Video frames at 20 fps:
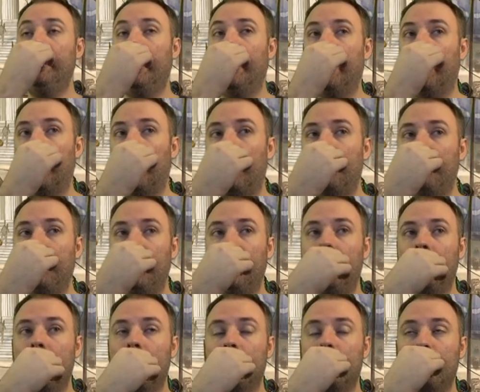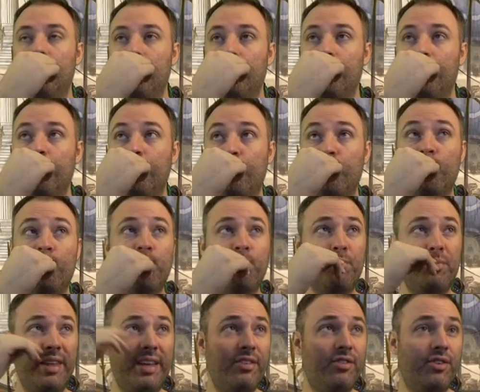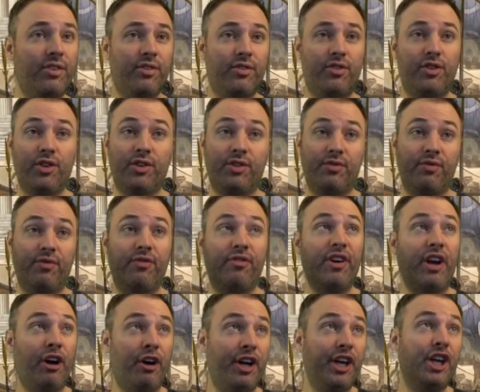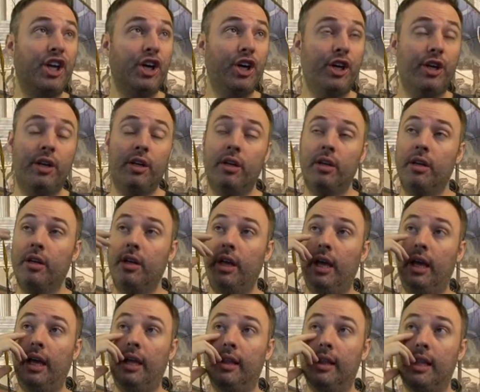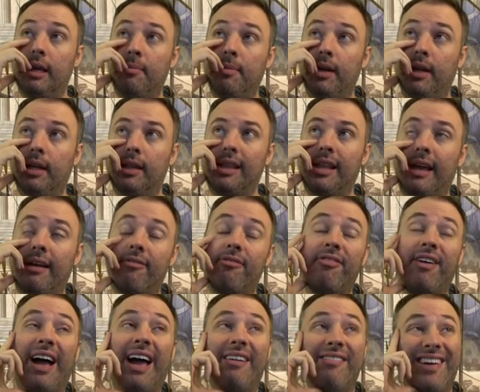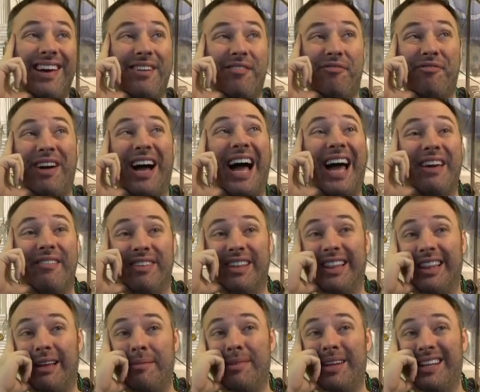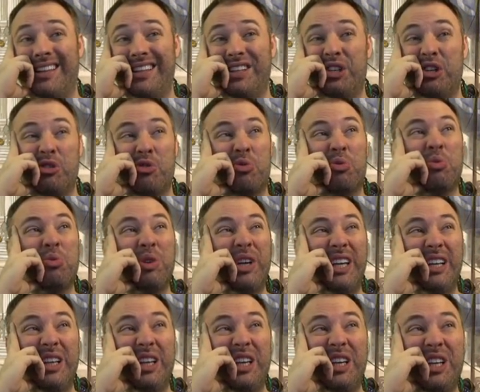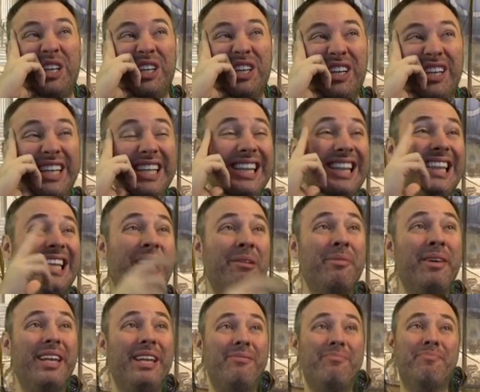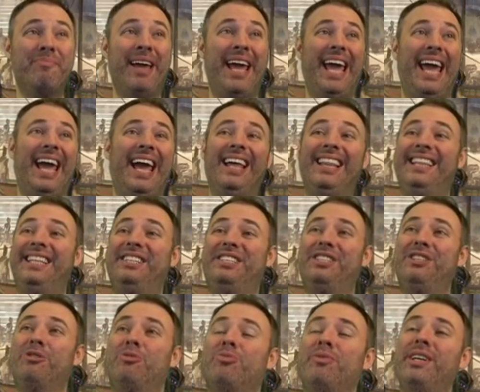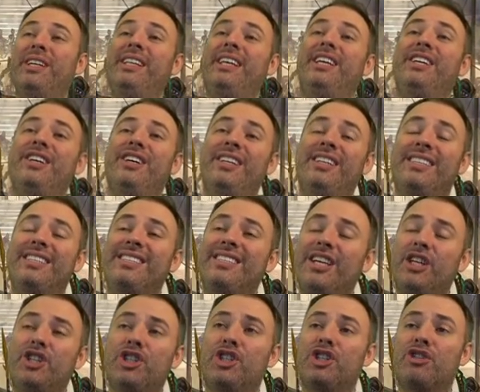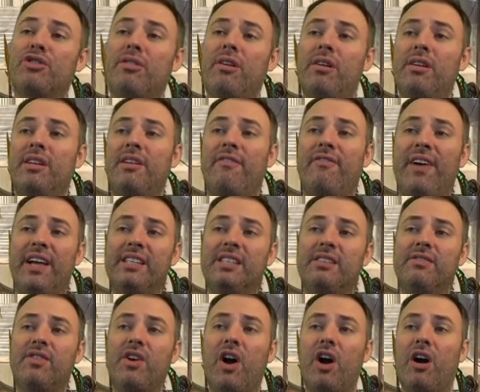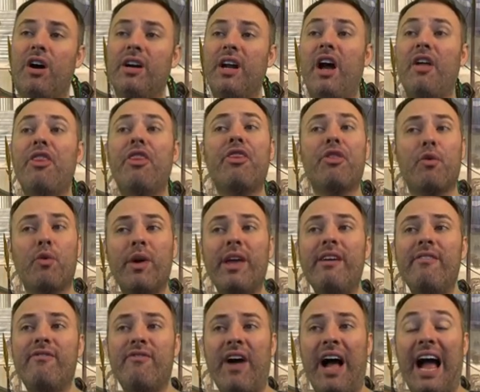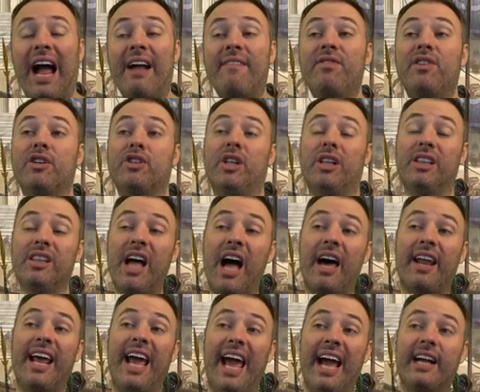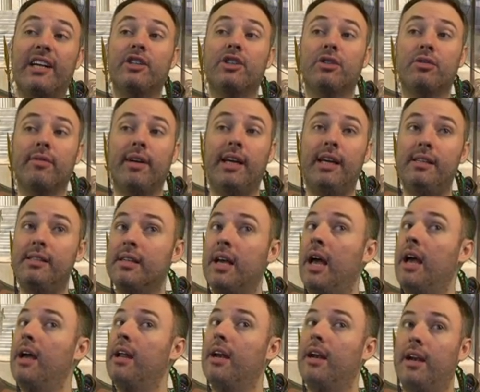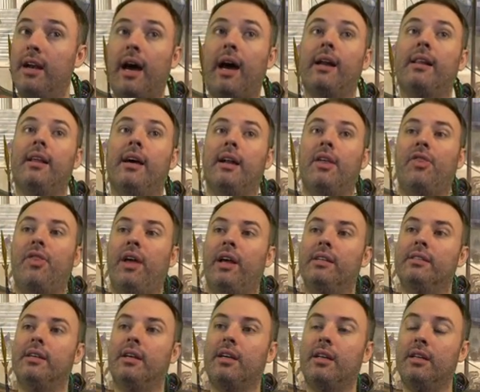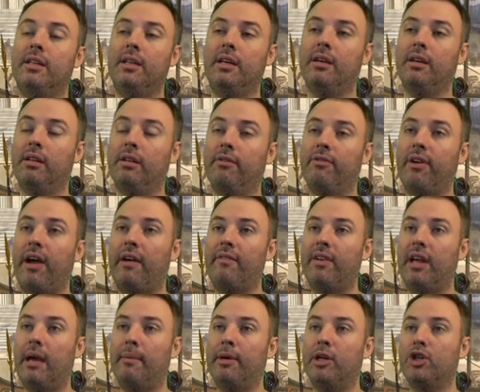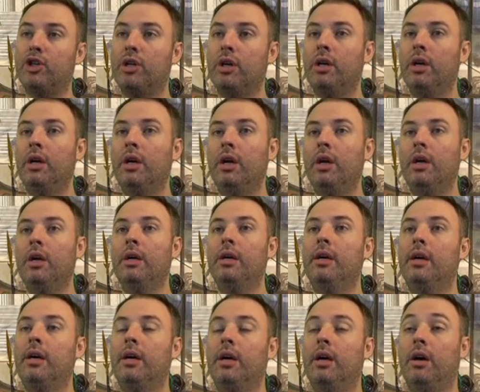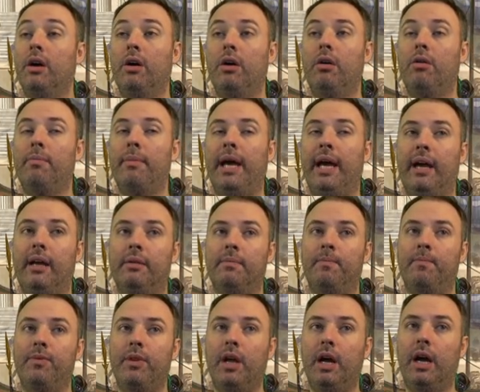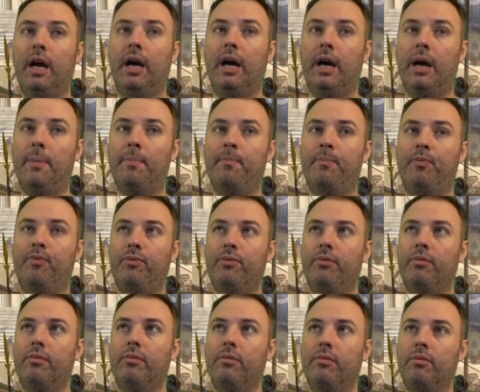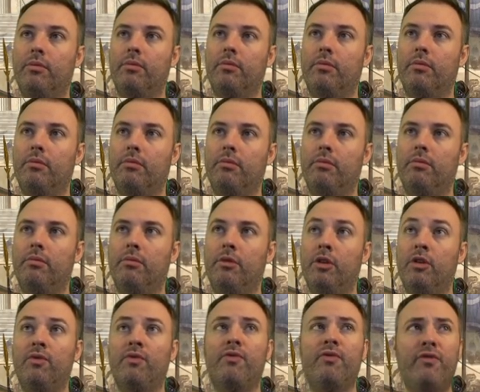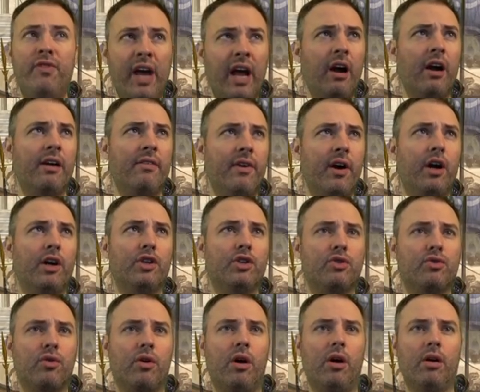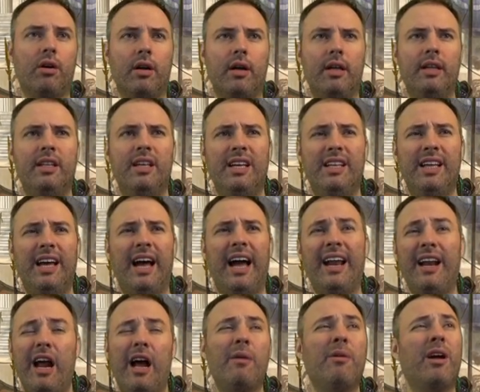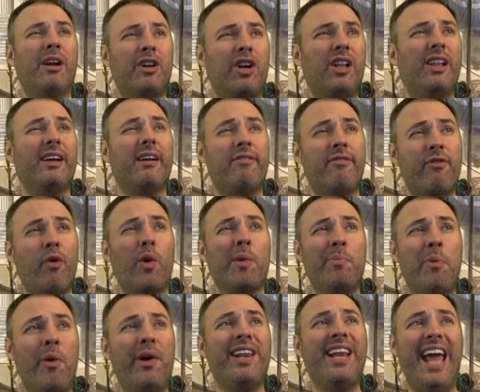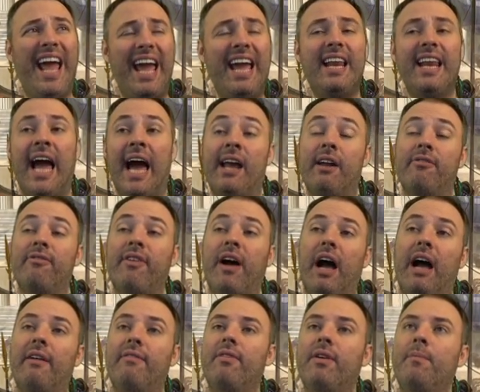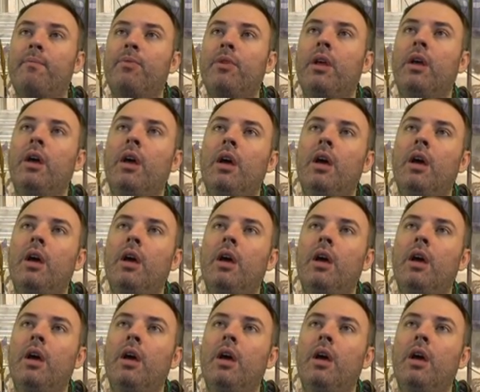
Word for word: Yeah, I mean, this is just very good in limited, like five out of five in limited. This is really good in limited. Man, this is really good. It's such a strong defensive card, a three five. There's a lot of X threes, not a lot of things that can deal five damage. Oh, man. Um, this is very, very strong. It, I, I'll, I'll call it a four point eight out of five.